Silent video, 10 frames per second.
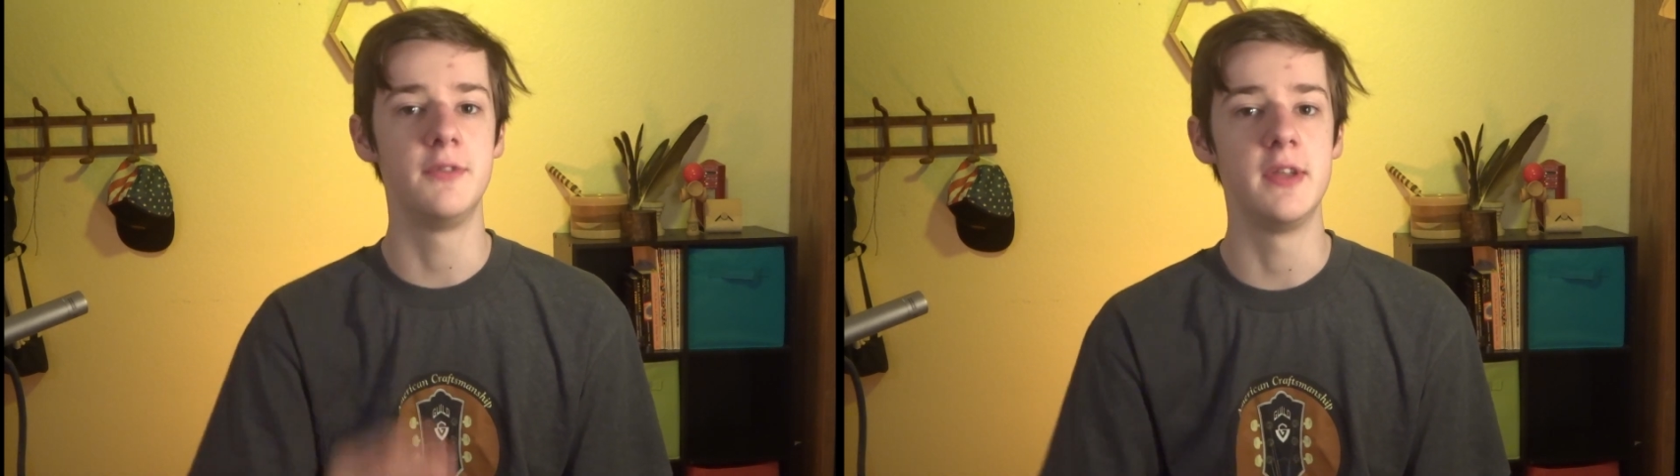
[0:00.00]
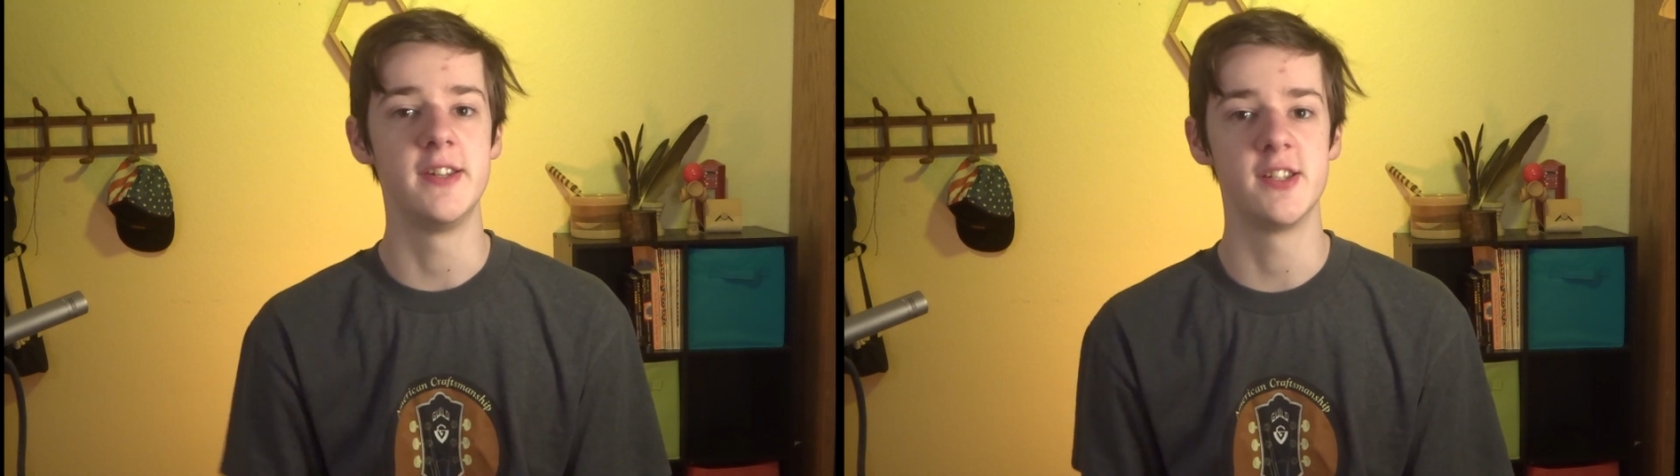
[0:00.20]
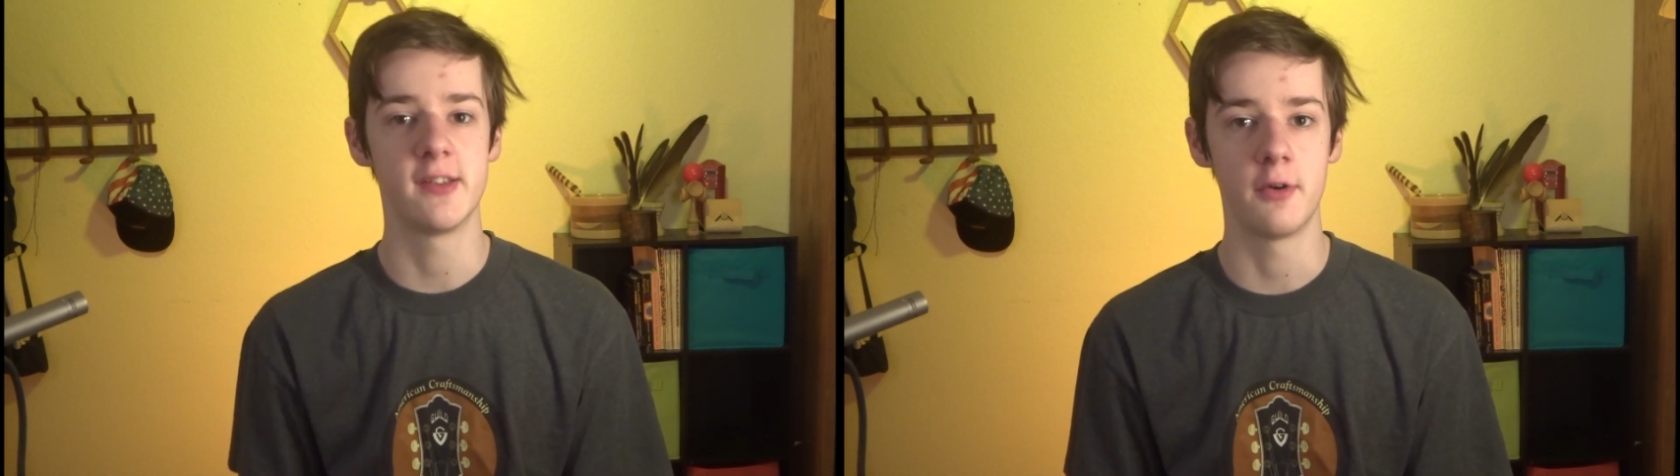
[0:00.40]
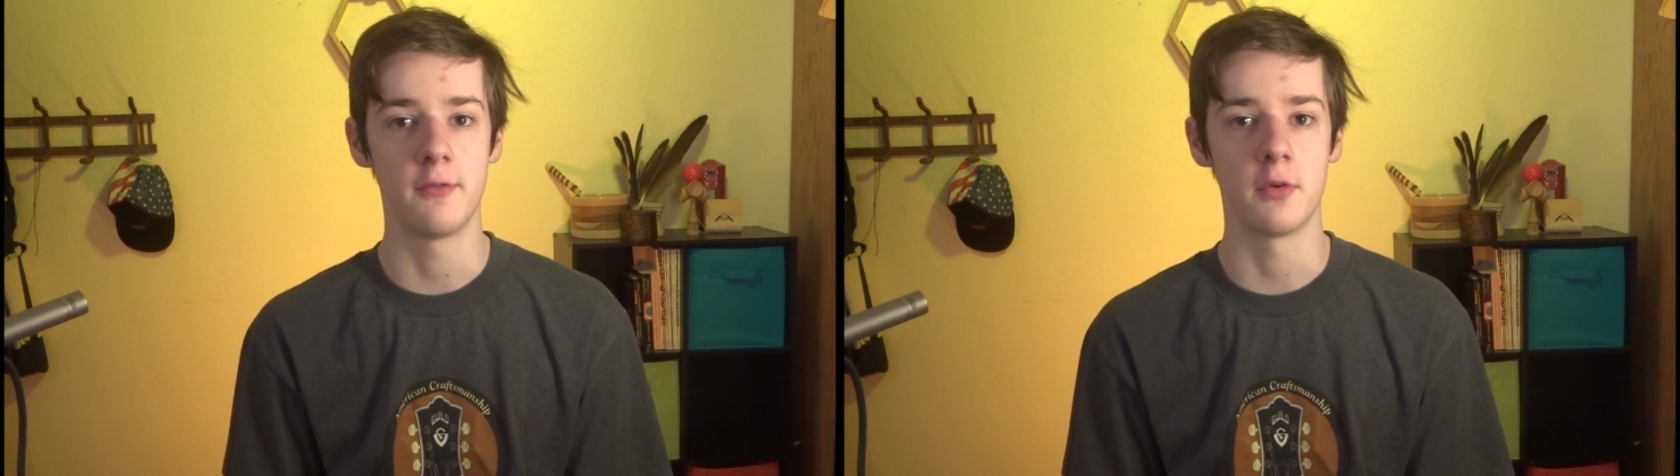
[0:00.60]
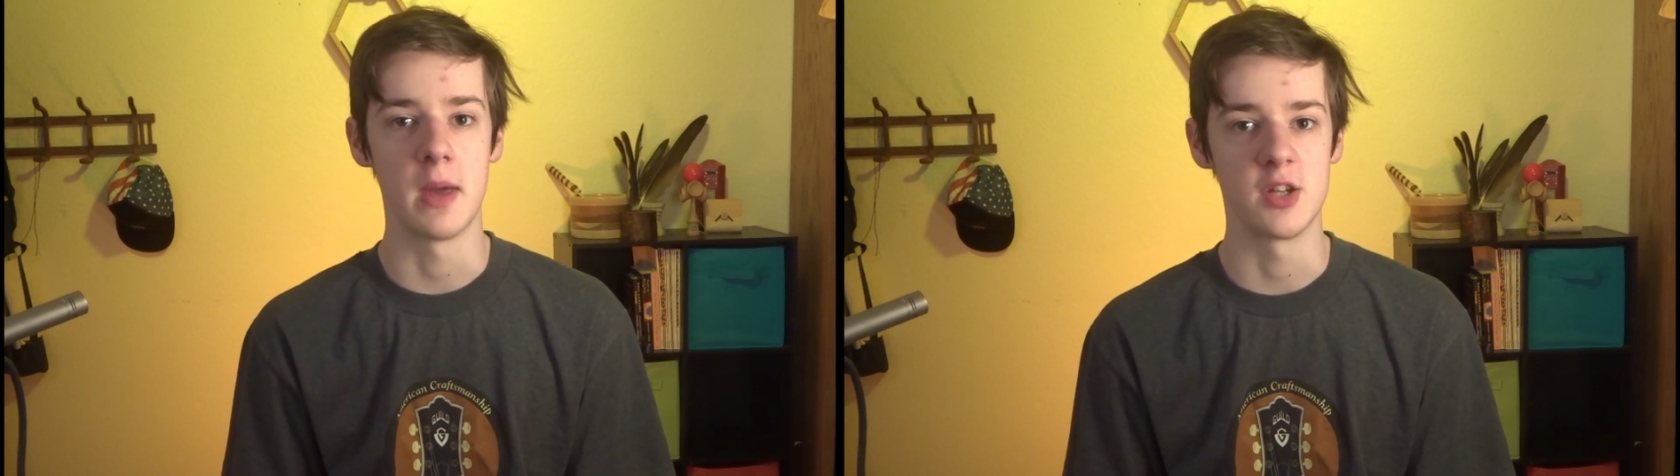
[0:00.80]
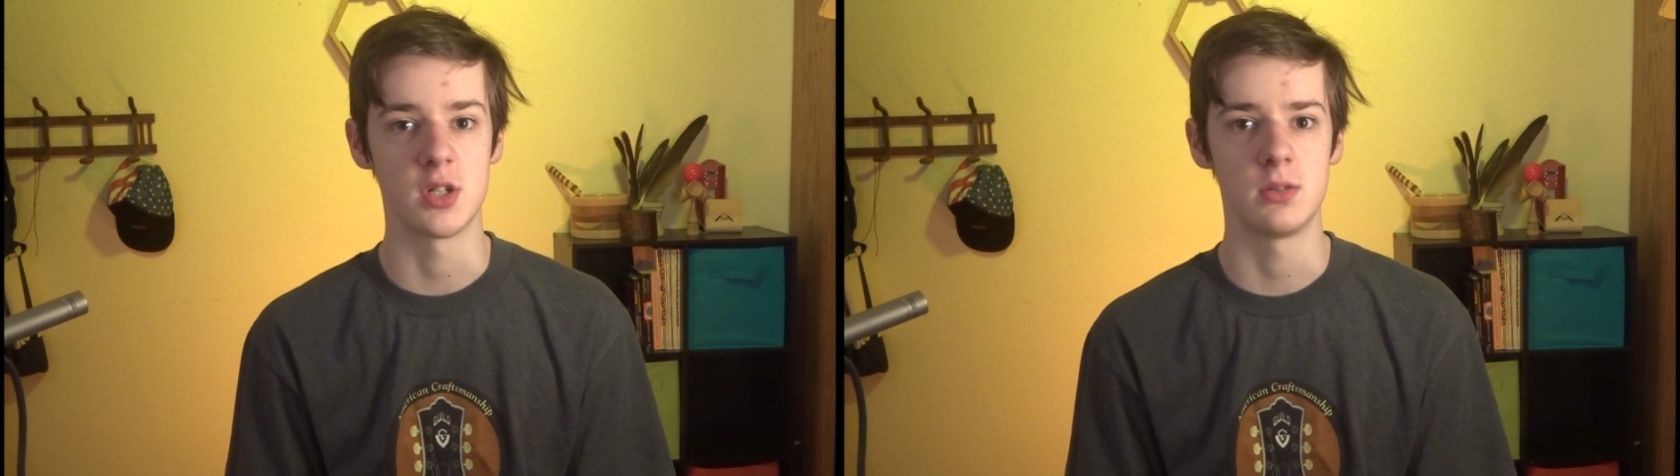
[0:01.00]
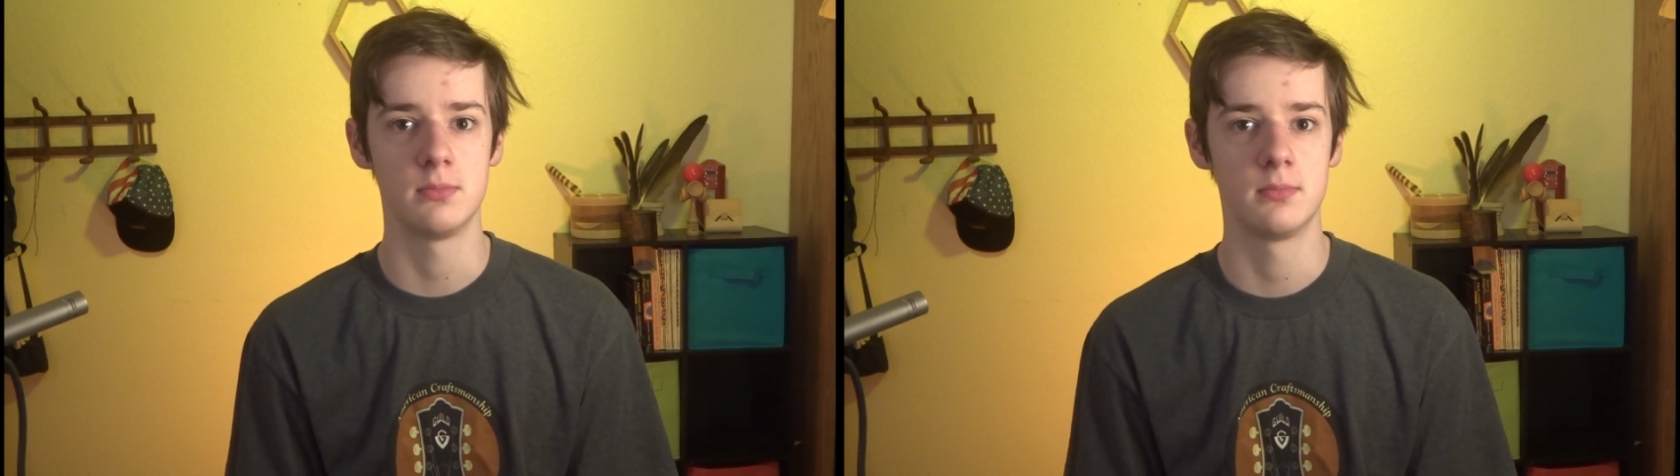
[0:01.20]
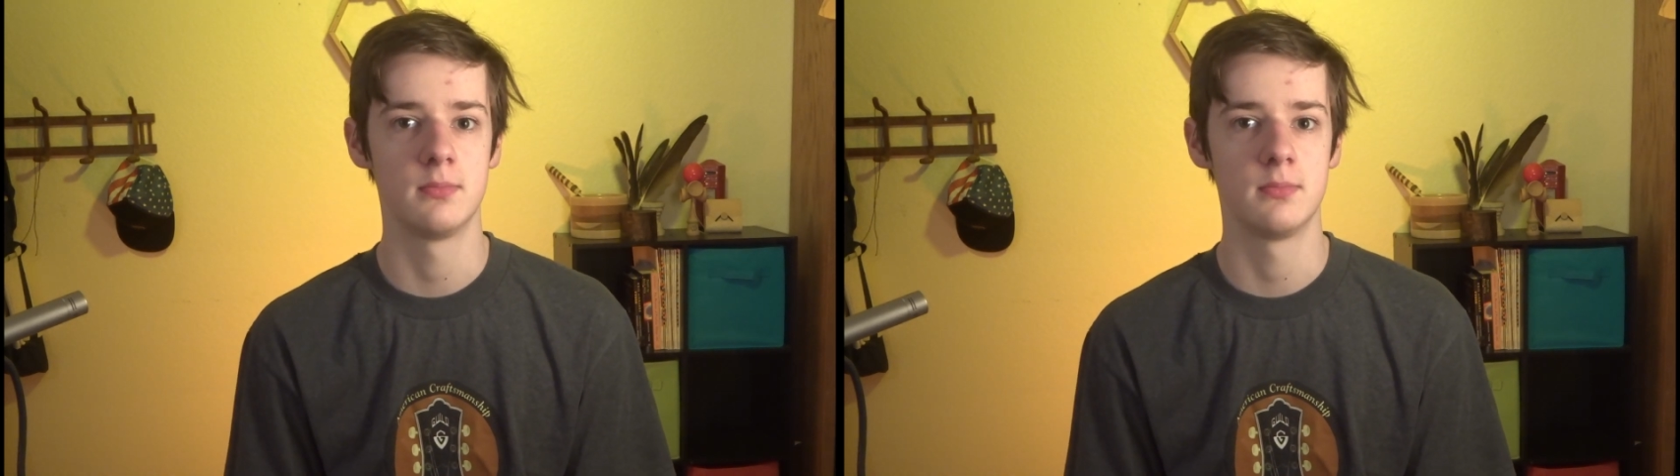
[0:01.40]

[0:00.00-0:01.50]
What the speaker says: of digits of information.